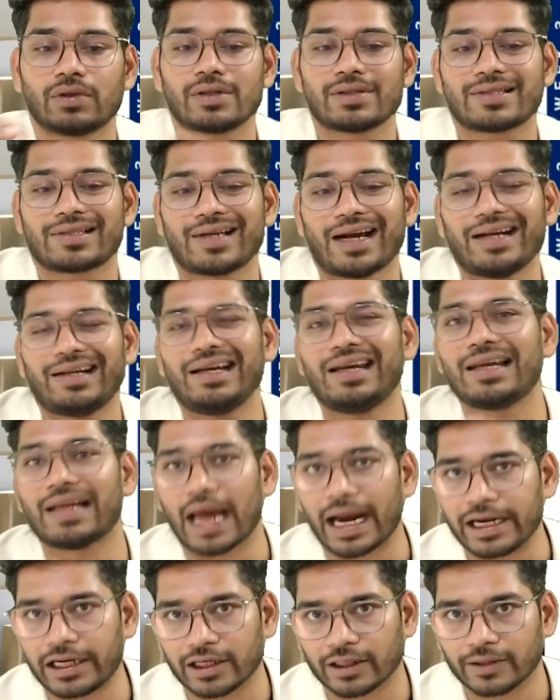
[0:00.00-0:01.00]
slightly
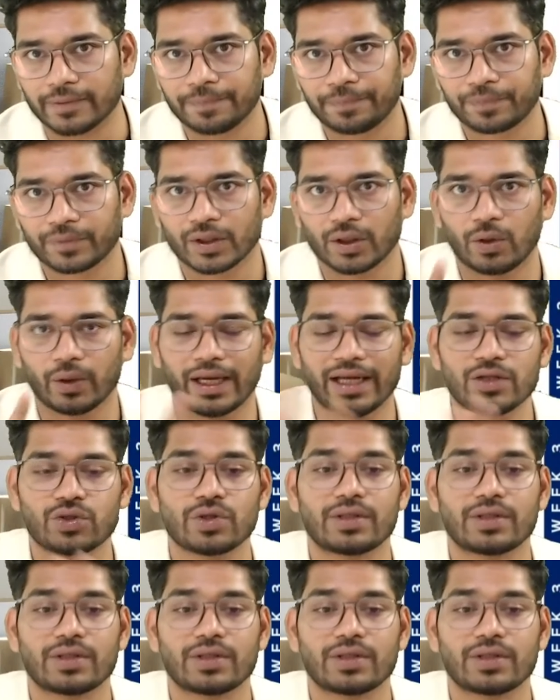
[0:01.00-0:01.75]
lighter. Okay,